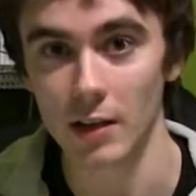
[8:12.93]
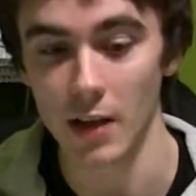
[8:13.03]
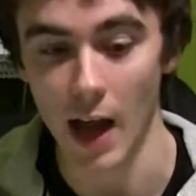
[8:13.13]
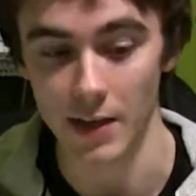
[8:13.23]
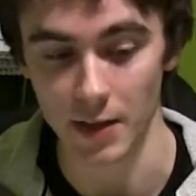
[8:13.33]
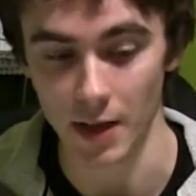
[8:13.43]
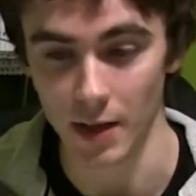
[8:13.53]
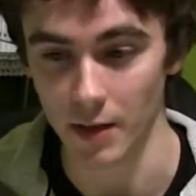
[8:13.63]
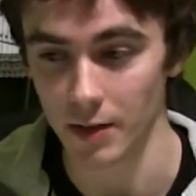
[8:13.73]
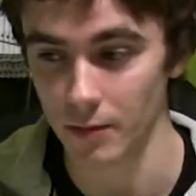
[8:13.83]
has
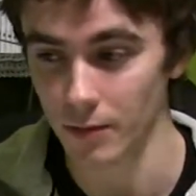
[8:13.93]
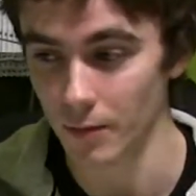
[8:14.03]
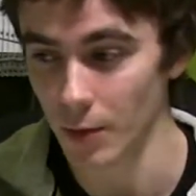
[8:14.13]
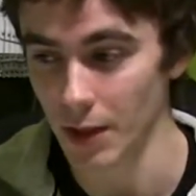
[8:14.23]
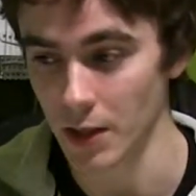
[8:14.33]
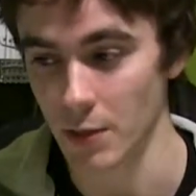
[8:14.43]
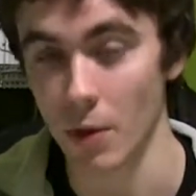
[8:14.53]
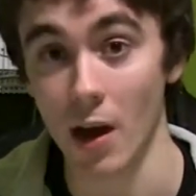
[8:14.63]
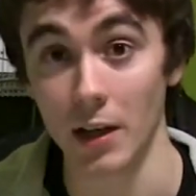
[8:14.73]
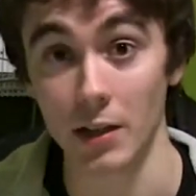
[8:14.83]
a really good
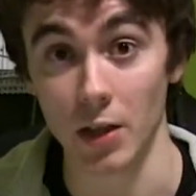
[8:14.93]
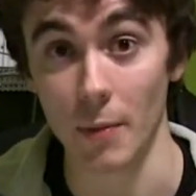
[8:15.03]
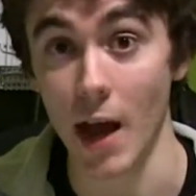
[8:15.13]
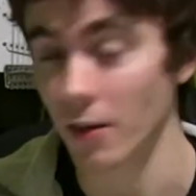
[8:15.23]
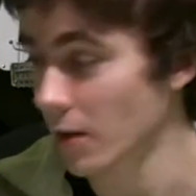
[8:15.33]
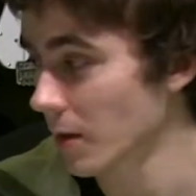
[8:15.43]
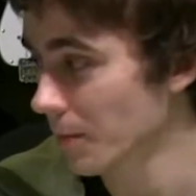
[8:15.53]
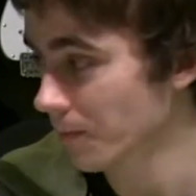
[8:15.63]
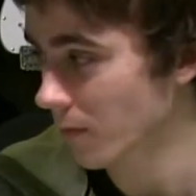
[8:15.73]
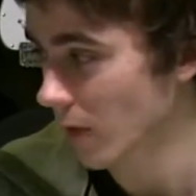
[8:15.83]
spot in commander
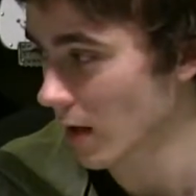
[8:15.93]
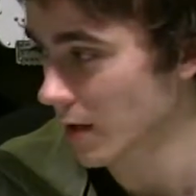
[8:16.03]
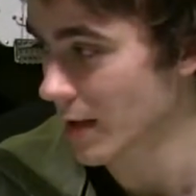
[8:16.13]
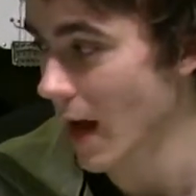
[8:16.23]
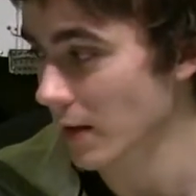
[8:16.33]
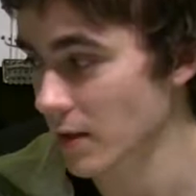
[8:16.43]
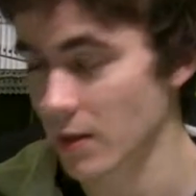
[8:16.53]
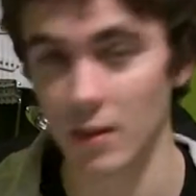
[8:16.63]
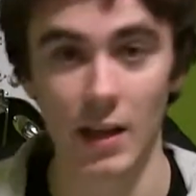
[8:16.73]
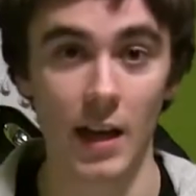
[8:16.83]

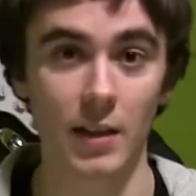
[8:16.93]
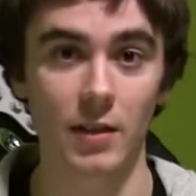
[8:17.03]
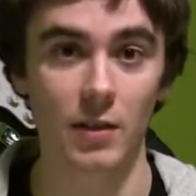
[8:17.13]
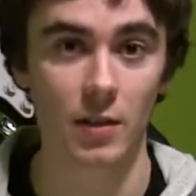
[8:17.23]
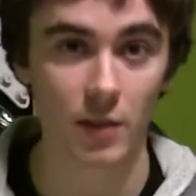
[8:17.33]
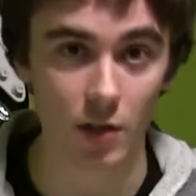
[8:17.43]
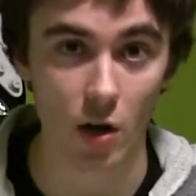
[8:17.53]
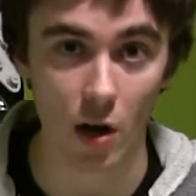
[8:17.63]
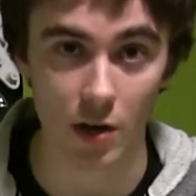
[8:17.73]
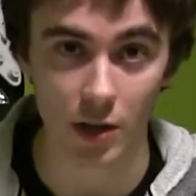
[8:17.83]
decks, and this
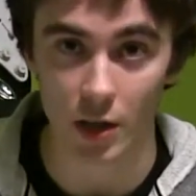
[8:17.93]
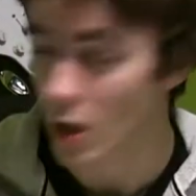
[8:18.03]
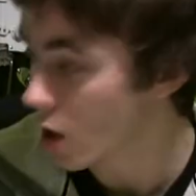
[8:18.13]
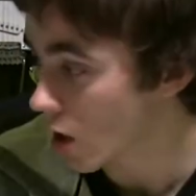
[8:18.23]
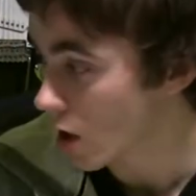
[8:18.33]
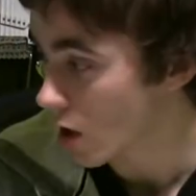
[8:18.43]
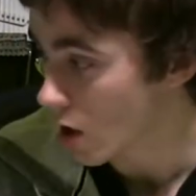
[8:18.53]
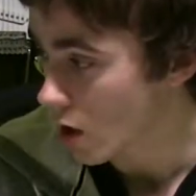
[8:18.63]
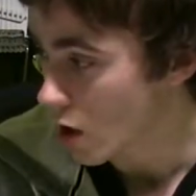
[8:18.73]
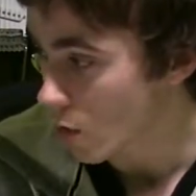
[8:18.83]
card
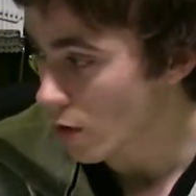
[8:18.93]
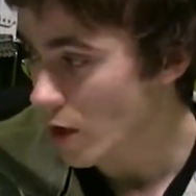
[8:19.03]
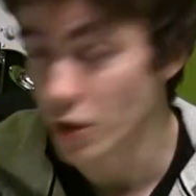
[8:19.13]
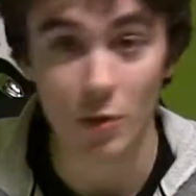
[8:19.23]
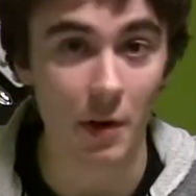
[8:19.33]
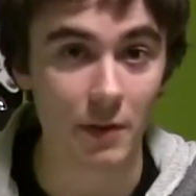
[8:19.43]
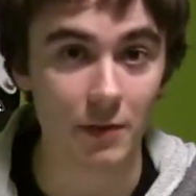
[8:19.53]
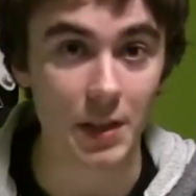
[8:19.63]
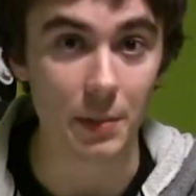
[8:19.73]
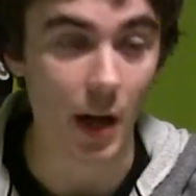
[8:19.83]
will cost you about
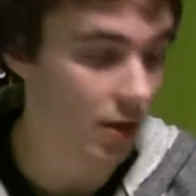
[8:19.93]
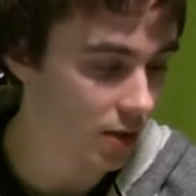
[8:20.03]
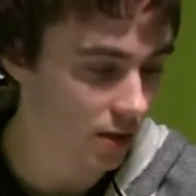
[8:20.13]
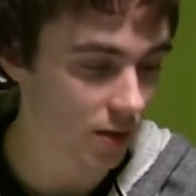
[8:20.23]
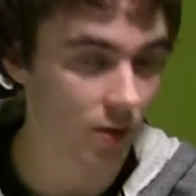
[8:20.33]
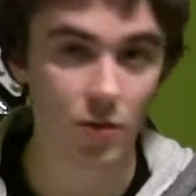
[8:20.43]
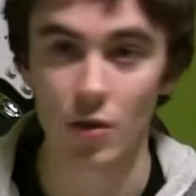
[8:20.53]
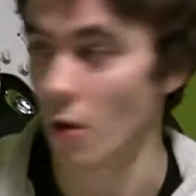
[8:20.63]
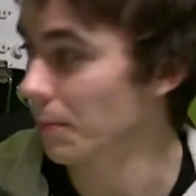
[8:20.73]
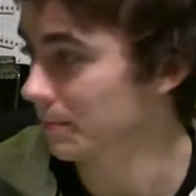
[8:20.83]
$15.
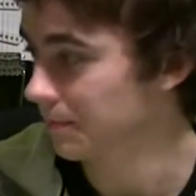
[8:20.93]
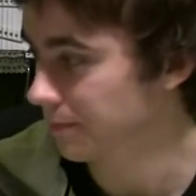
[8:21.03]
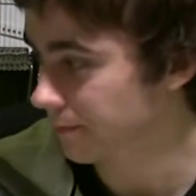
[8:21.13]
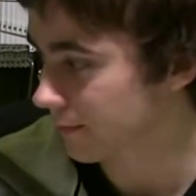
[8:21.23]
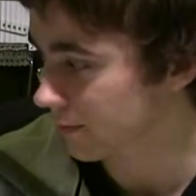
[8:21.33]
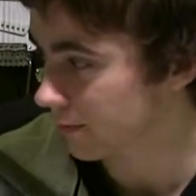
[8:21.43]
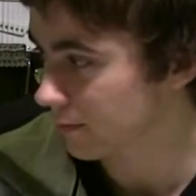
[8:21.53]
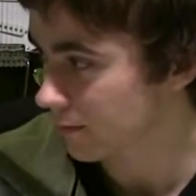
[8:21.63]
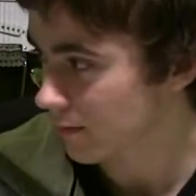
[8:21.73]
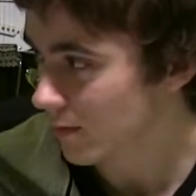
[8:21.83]
So,
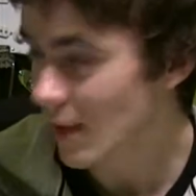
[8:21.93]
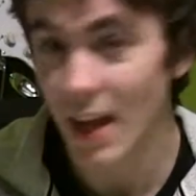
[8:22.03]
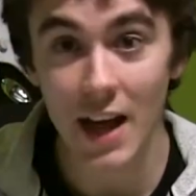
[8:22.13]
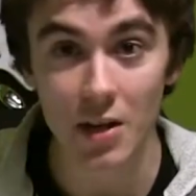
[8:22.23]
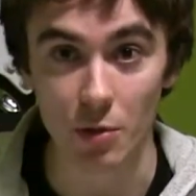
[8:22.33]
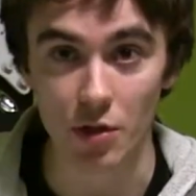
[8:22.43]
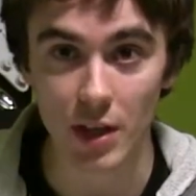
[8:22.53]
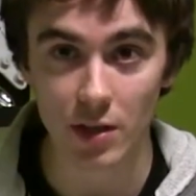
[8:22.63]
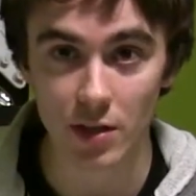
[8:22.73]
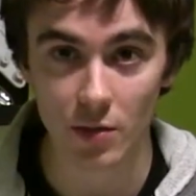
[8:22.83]
at number
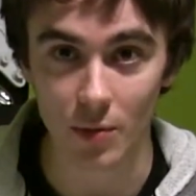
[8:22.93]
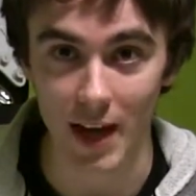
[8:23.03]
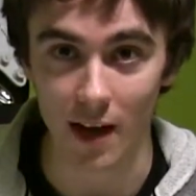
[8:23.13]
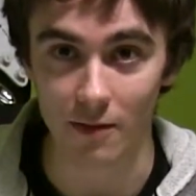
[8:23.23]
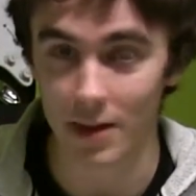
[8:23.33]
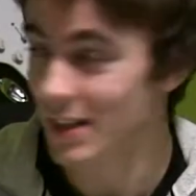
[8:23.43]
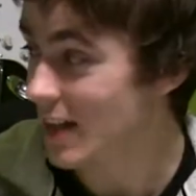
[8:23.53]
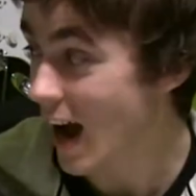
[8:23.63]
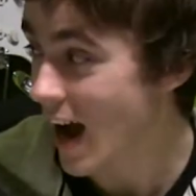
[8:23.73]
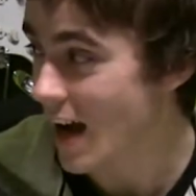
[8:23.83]
6, we have
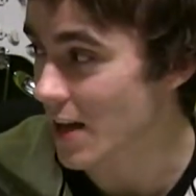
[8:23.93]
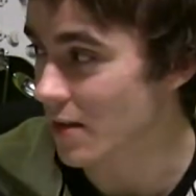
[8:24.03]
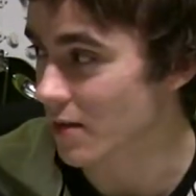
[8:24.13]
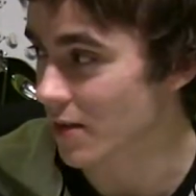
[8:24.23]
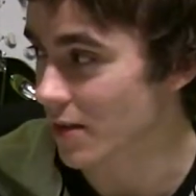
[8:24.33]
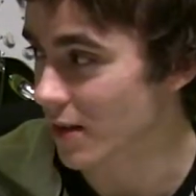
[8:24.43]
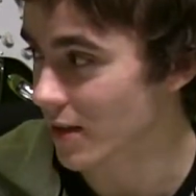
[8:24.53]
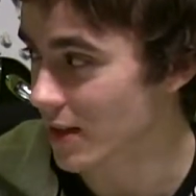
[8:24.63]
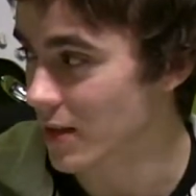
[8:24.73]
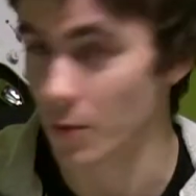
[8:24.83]
Tithe.
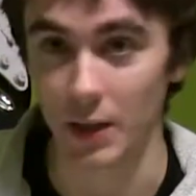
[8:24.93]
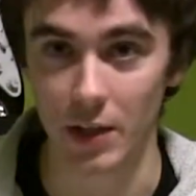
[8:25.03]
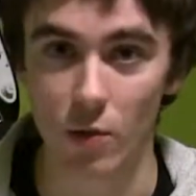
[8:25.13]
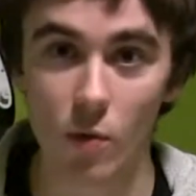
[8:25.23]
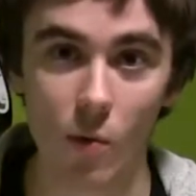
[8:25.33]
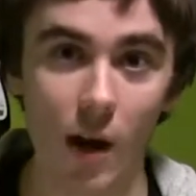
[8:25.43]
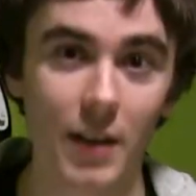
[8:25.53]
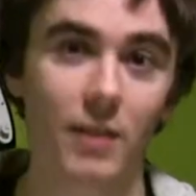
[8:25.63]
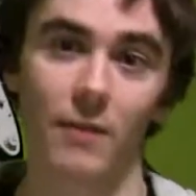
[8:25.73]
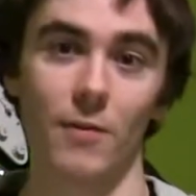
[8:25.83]
This is a really cool
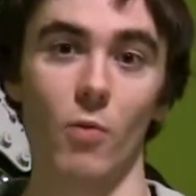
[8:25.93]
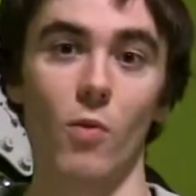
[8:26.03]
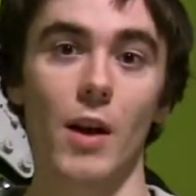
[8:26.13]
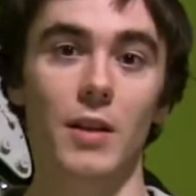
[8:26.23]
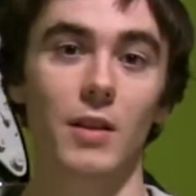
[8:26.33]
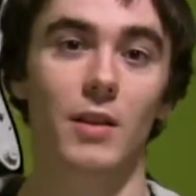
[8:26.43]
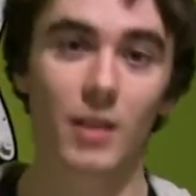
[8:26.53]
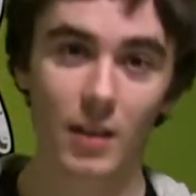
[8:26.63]
one. For 1